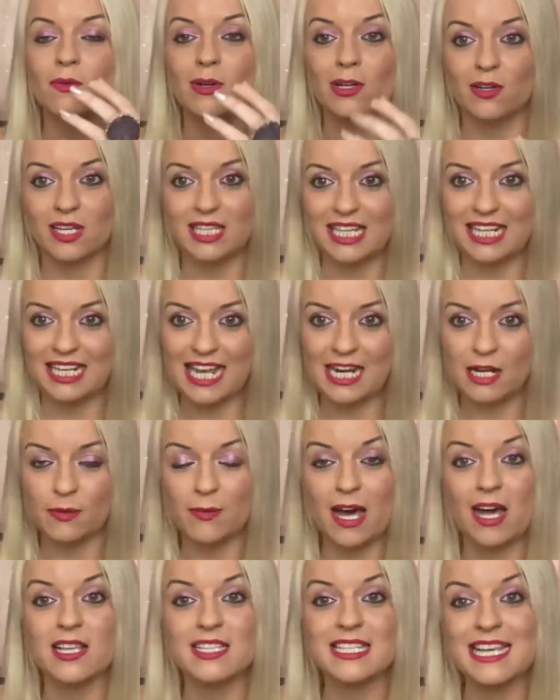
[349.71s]
We look at the
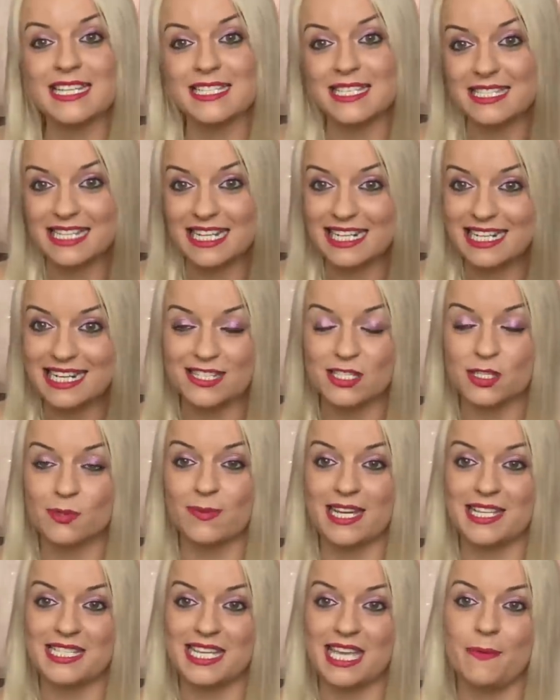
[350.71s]
Lenormand, it takes us a little
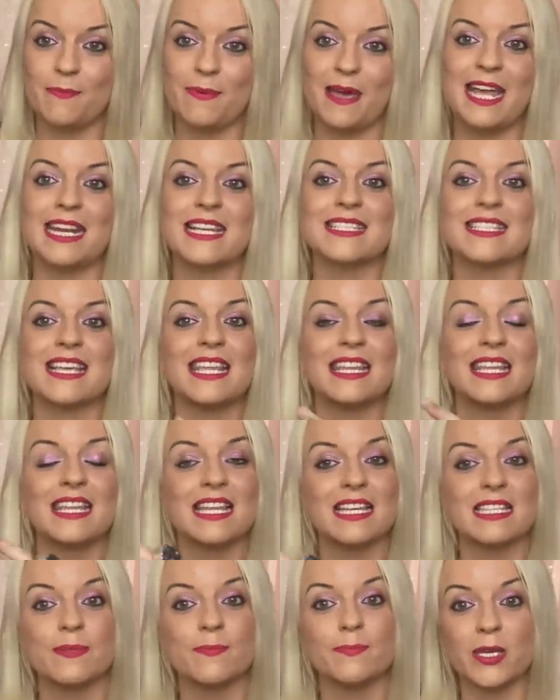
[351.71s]
bit deeper and it's saying that
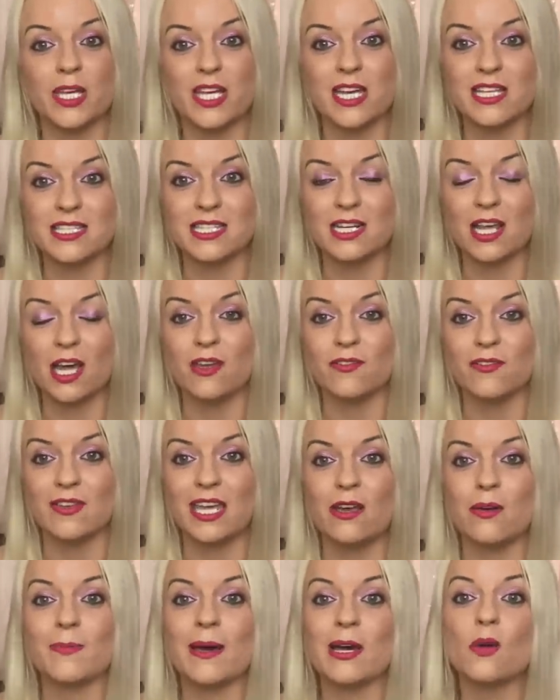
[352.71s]
there's a burden over
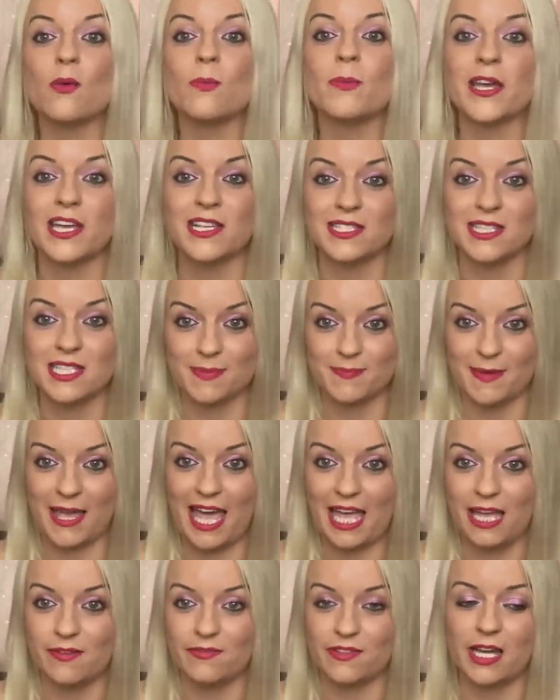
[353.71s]
here about your person's
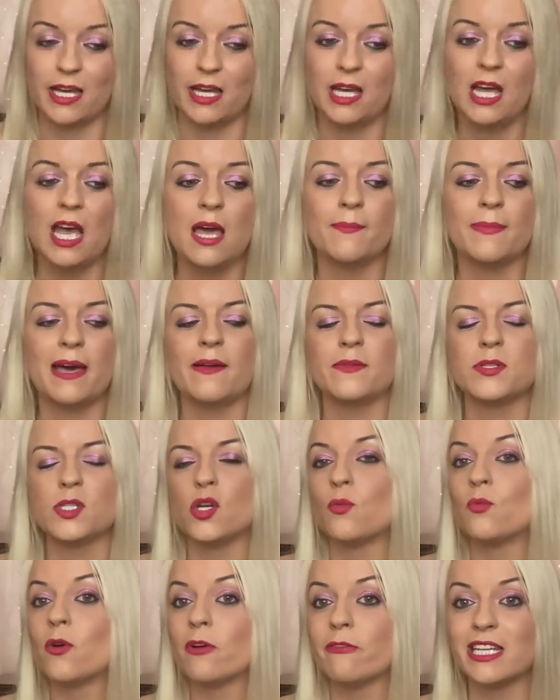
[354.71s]
behaviour. Perhaps
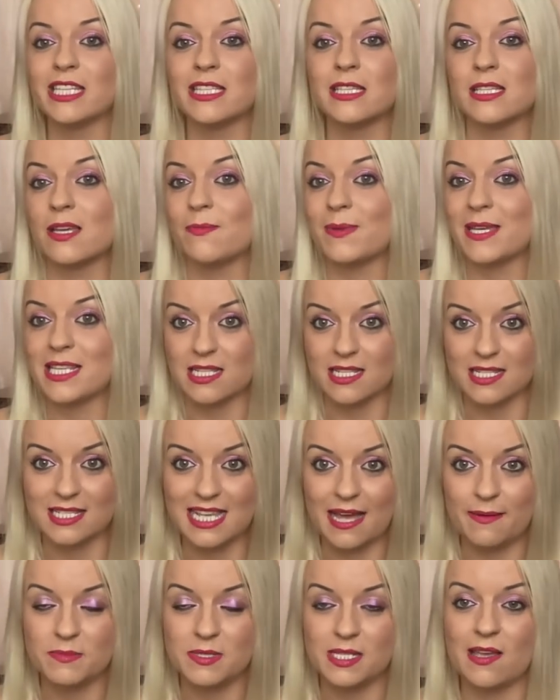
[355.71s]
you're worried that they've been
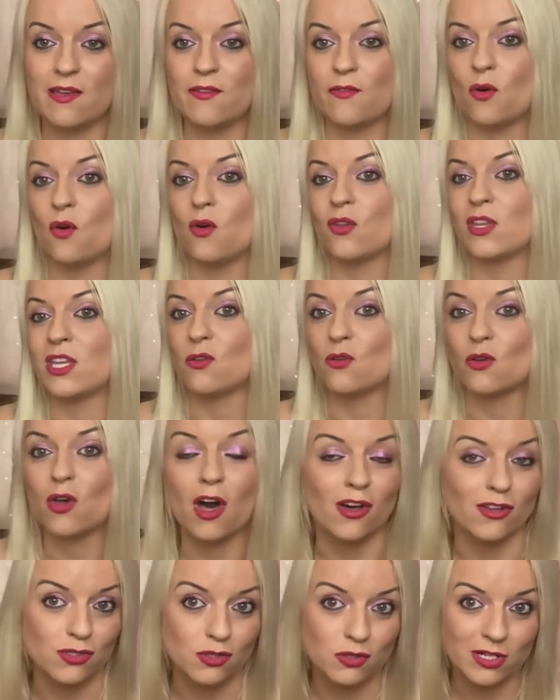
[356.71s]
deceptive or that you
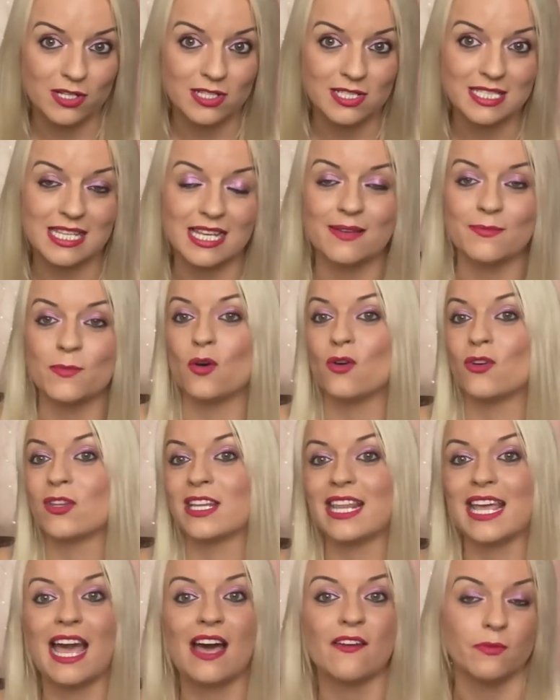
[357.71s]
can't trust them or
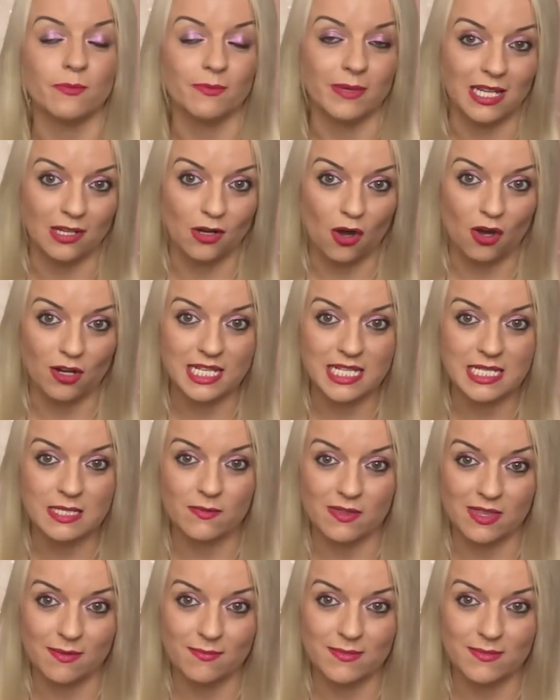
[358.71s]
that they haven't been honest with